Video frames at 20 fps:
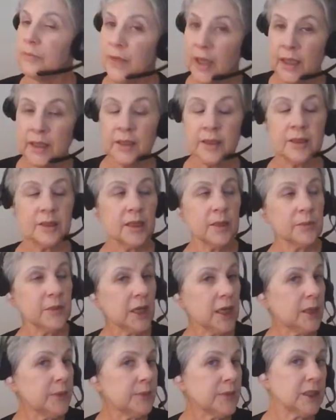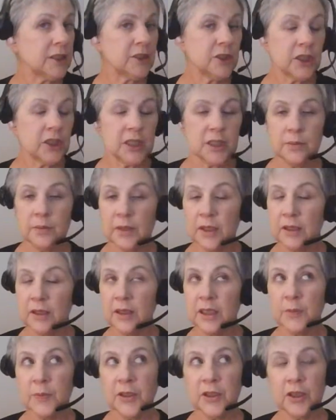And sometimes it just,
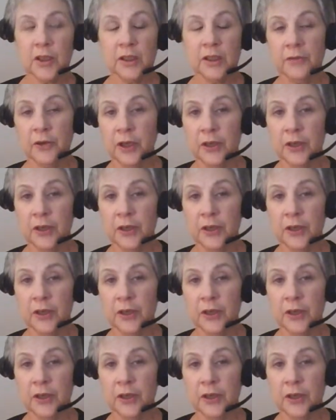especially on the